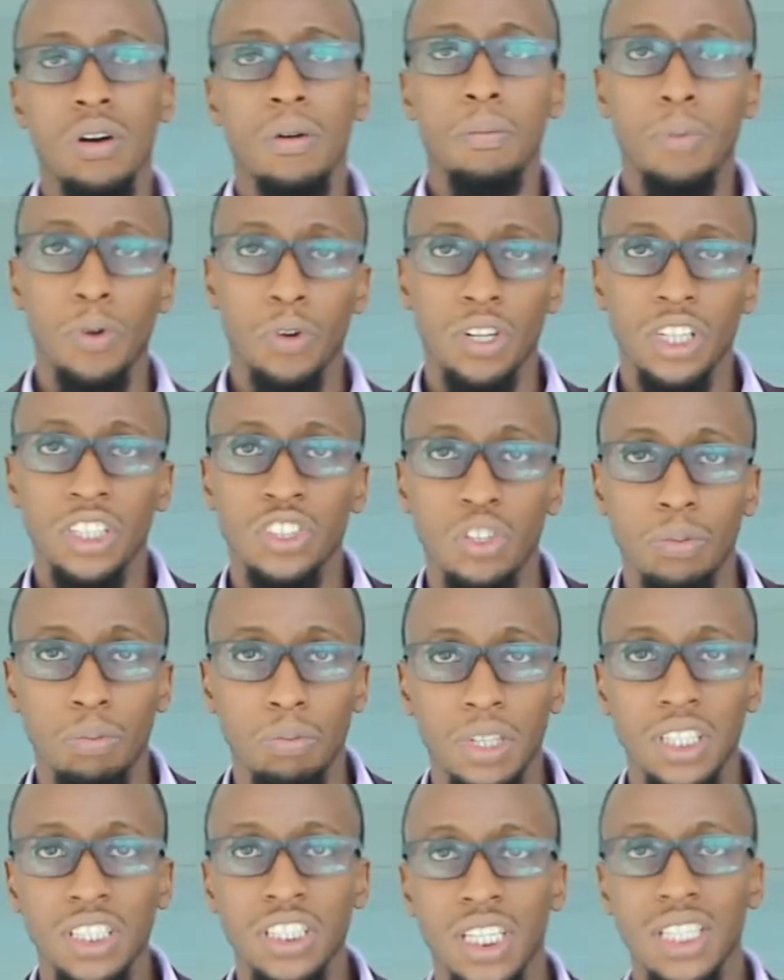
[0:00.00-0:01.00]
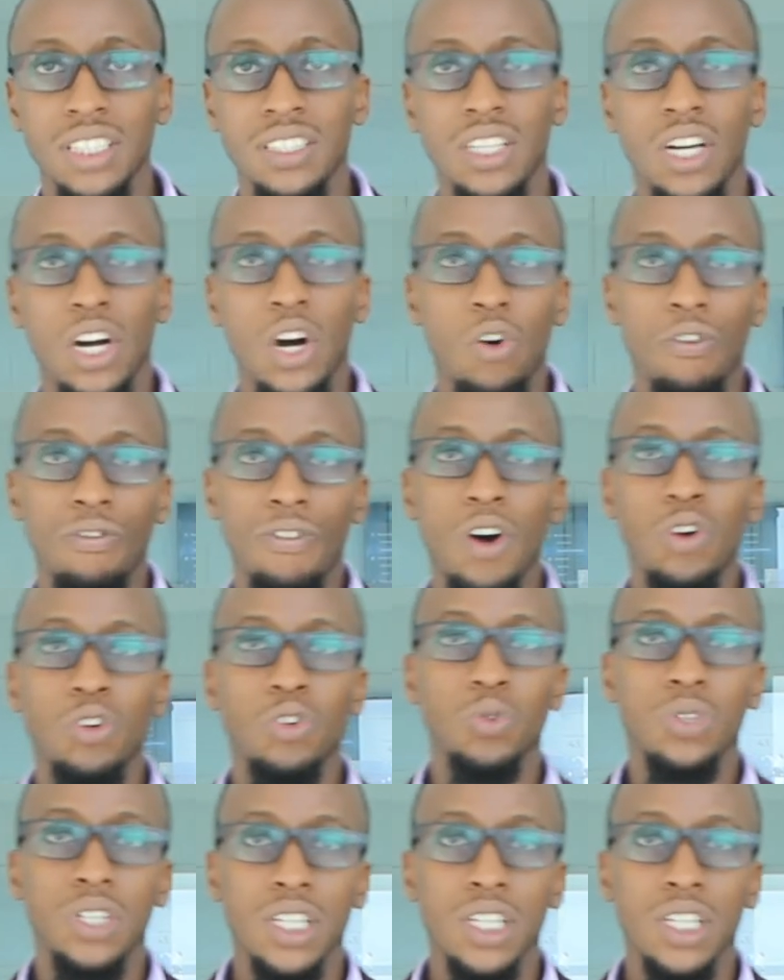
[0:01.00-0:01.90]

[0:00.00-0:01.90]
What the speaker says: protection measures of how to